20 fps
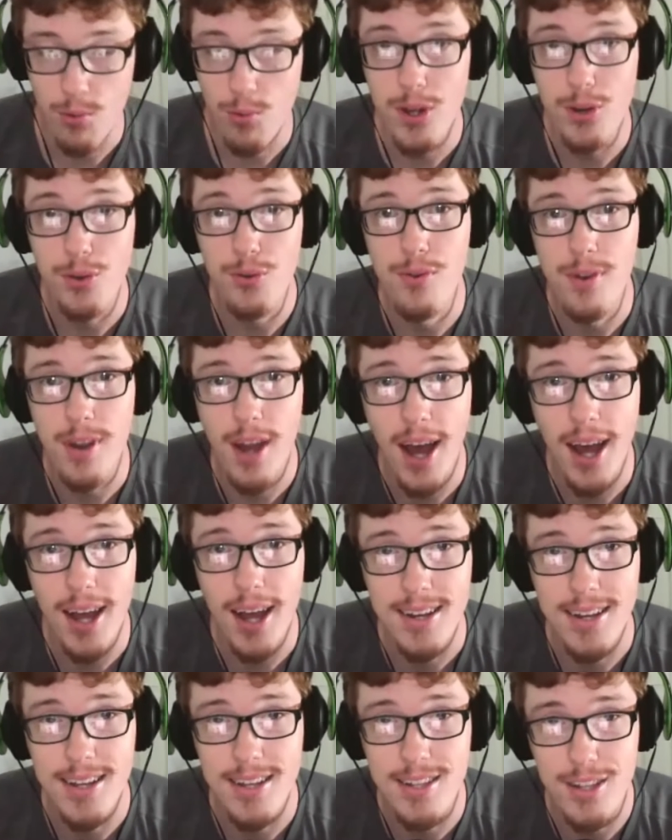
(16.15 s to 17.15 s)
We do
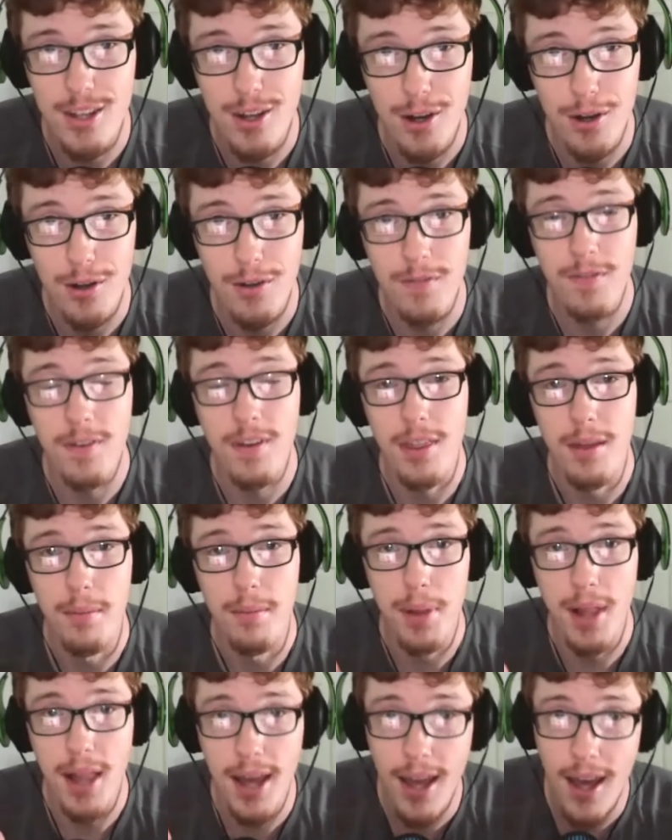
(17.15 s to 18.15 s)
not deserve the
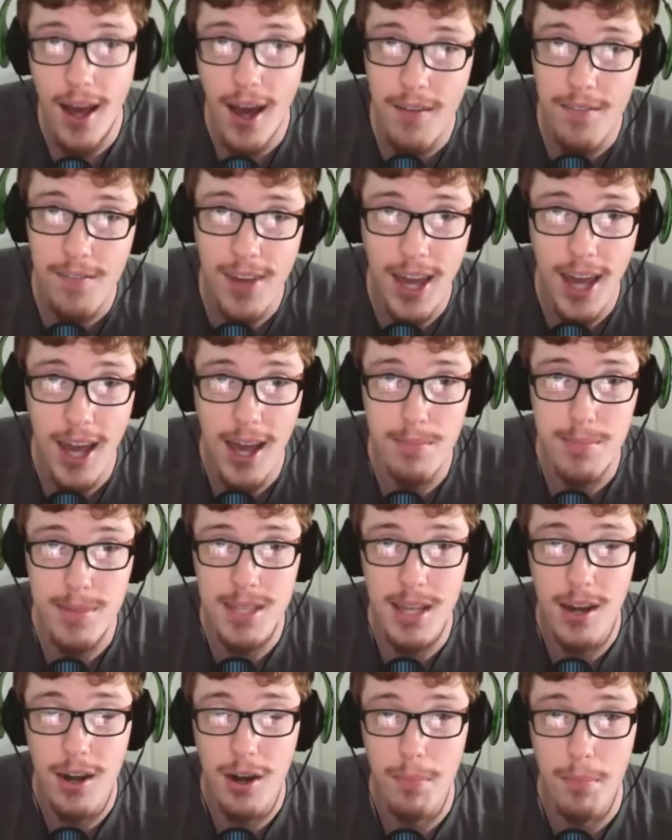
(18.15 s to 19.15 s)
playoff
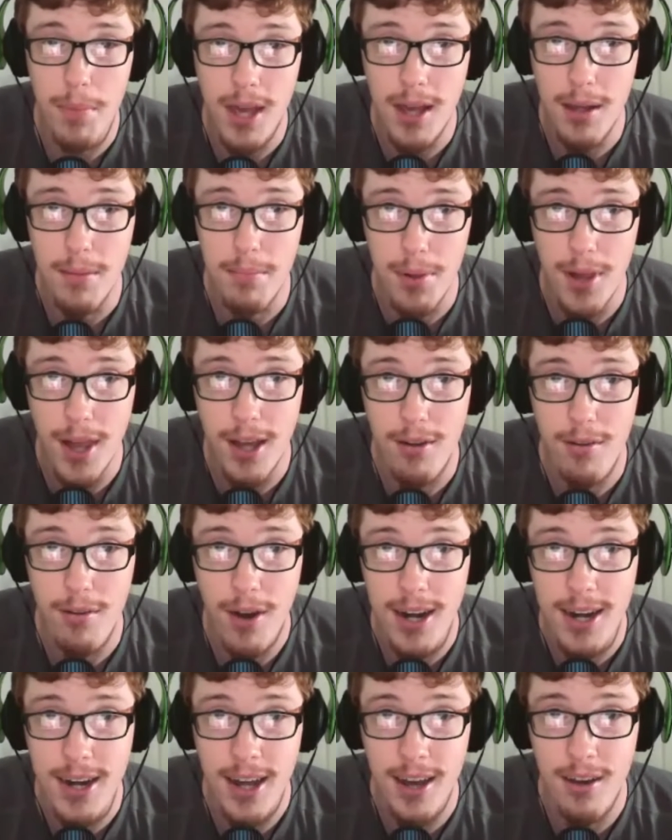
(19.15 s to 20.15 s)
games that are being played
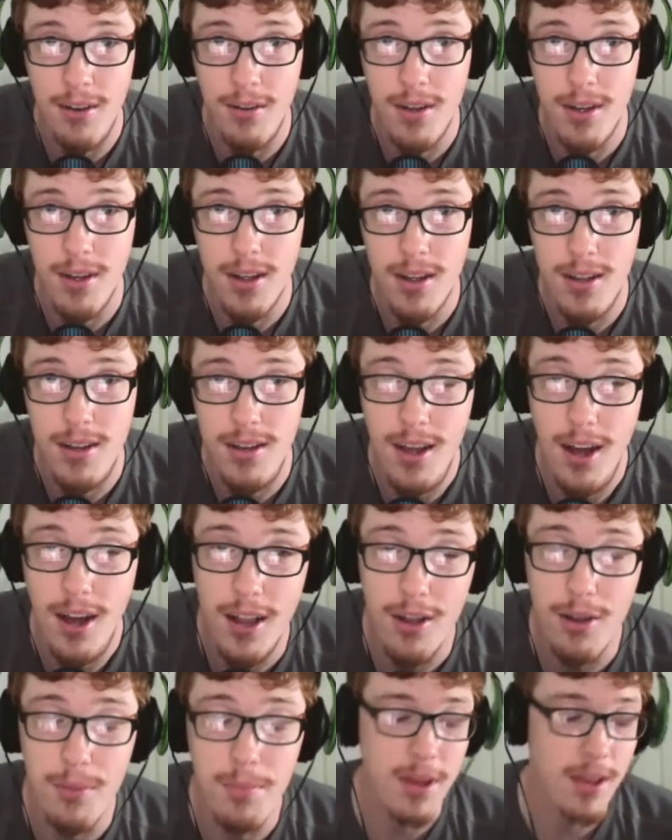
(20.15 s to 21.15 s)
right now.
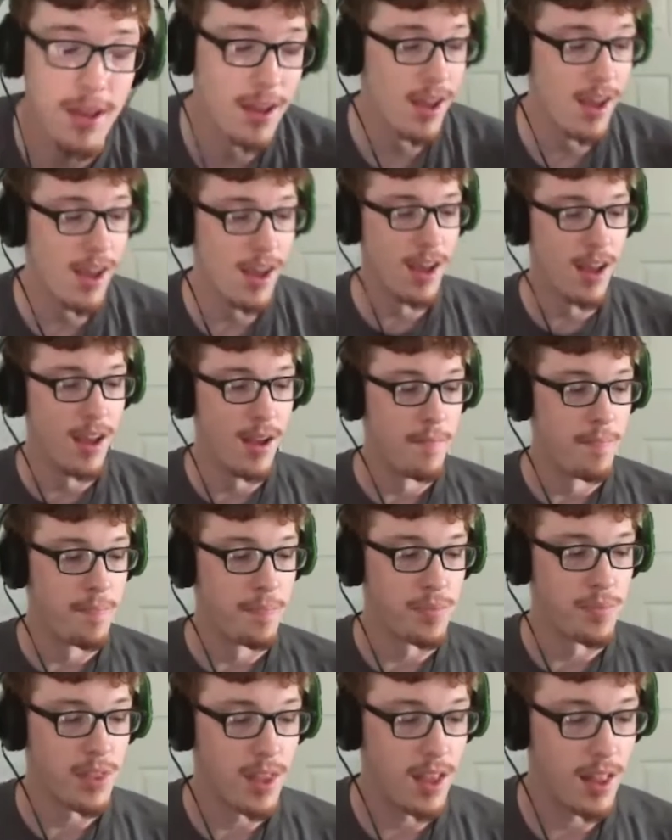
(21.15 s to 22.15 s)
Y'all hear me?
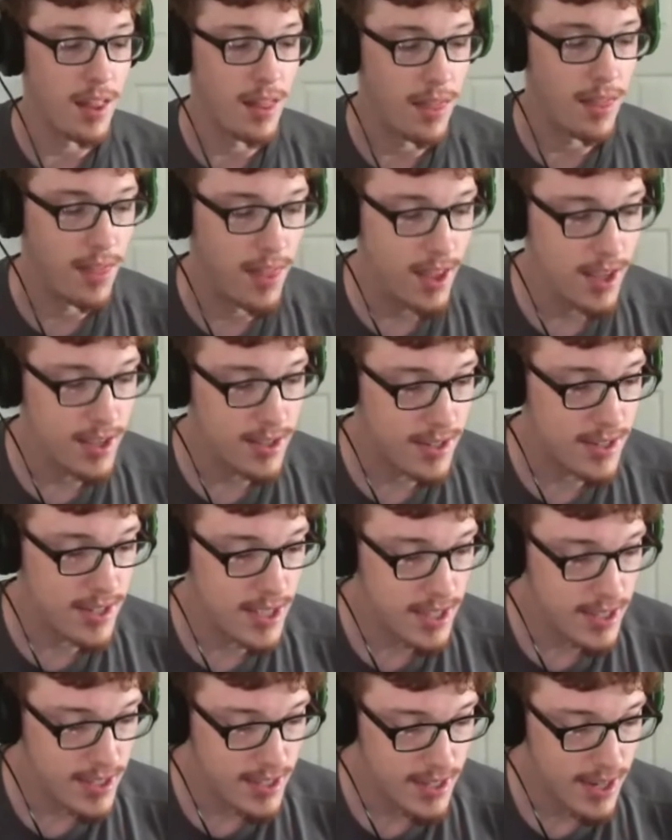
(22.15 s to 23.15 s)
This
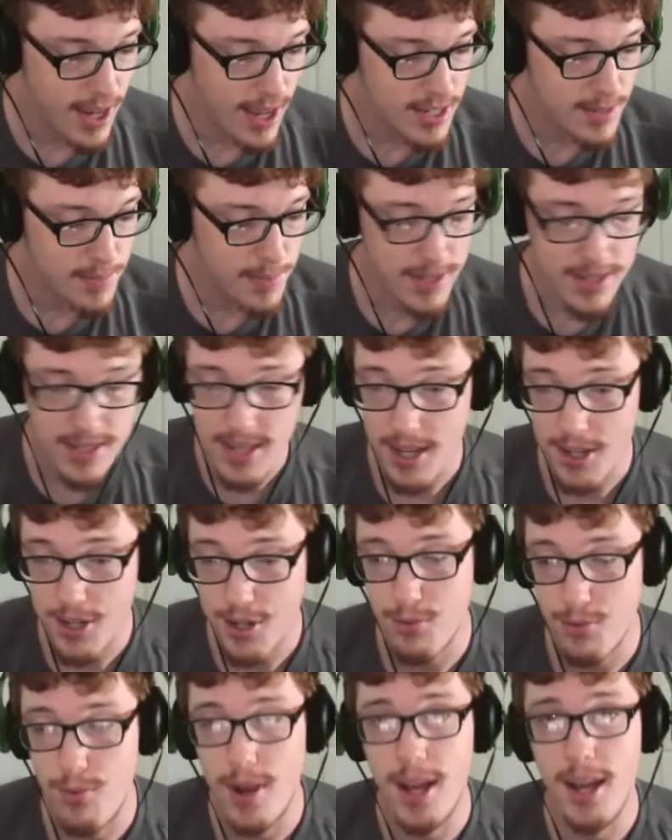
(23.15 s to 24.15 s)
season has been
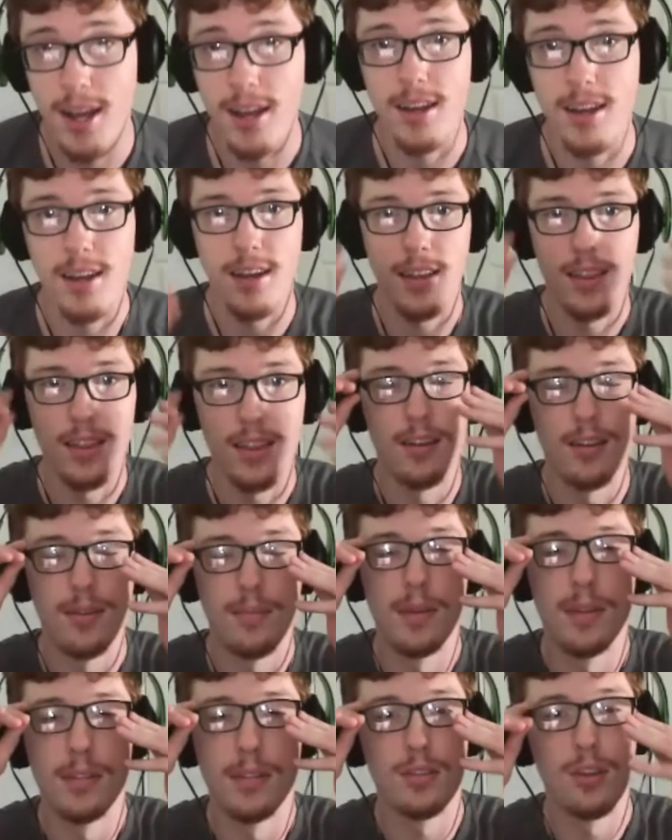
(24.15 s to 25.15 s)
such a wreck.
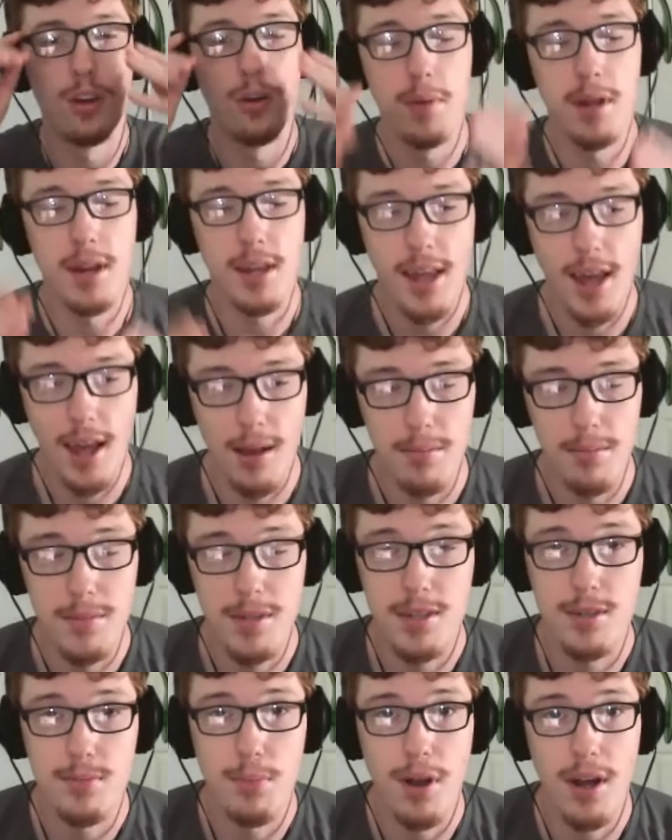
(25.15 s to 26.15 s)
There's been so many
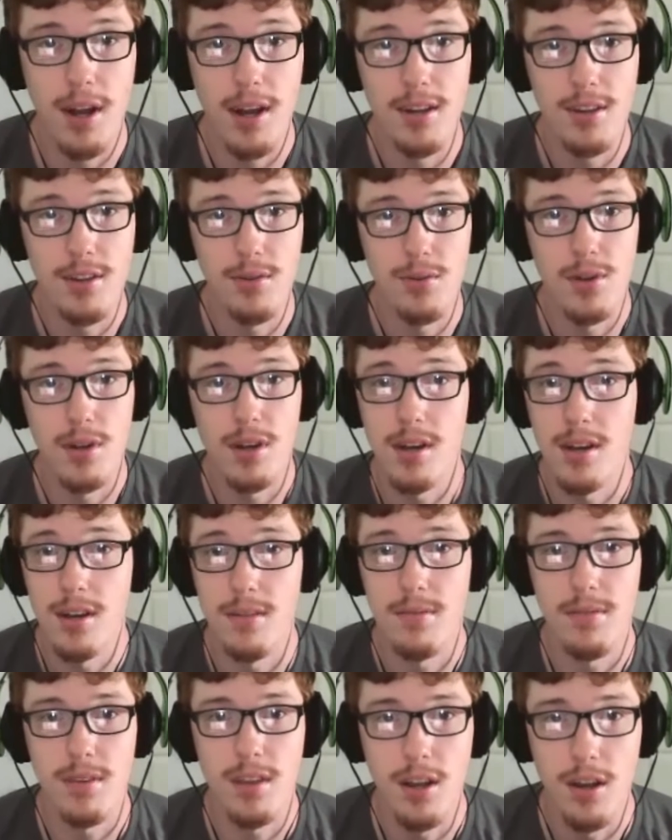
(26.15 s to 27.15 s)
games spread
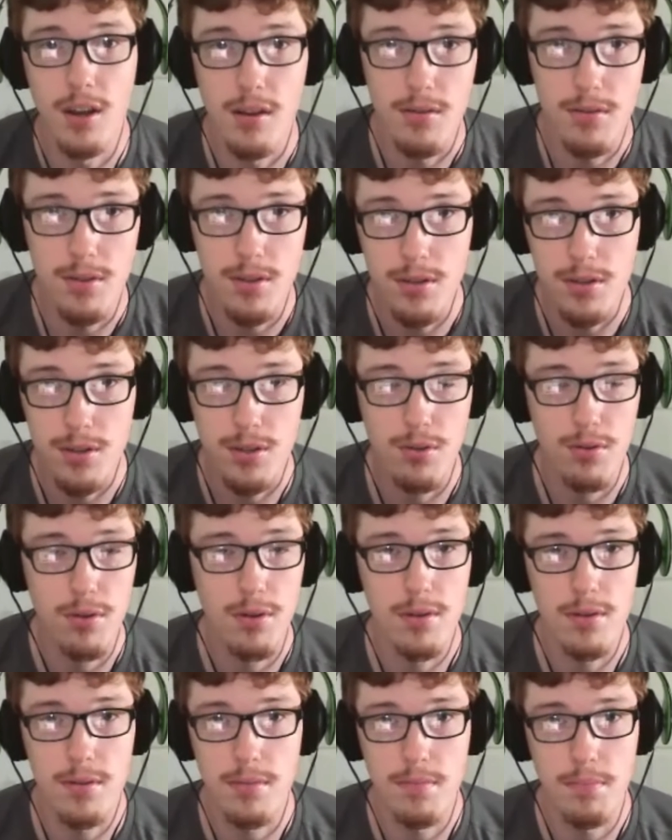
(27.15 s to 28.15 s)
into into a
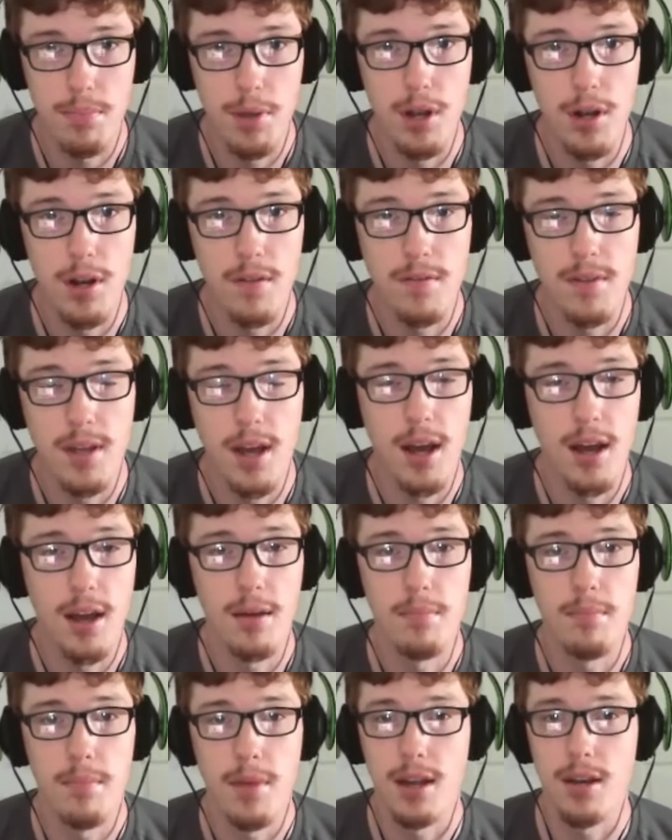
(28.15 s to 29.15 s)
short period of
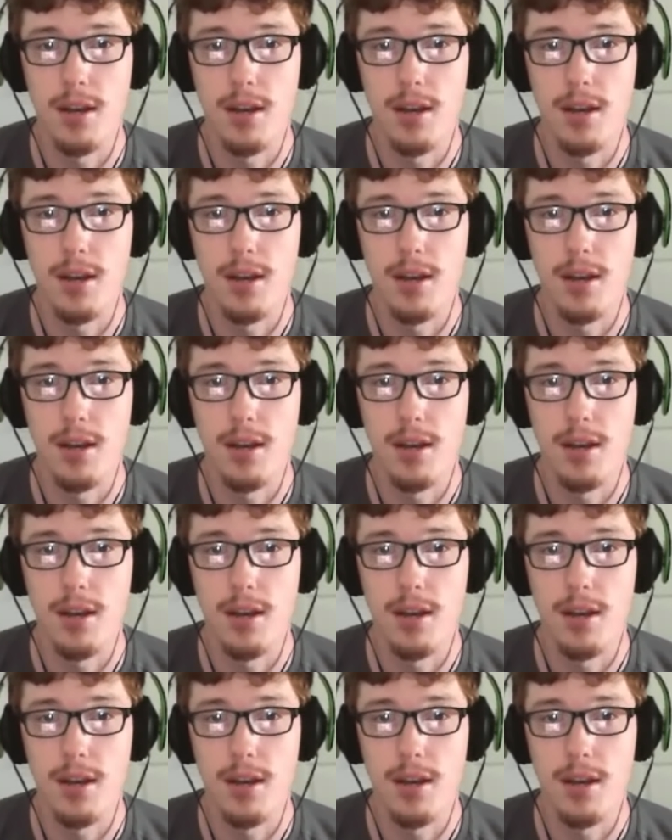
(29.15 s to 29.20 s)
time.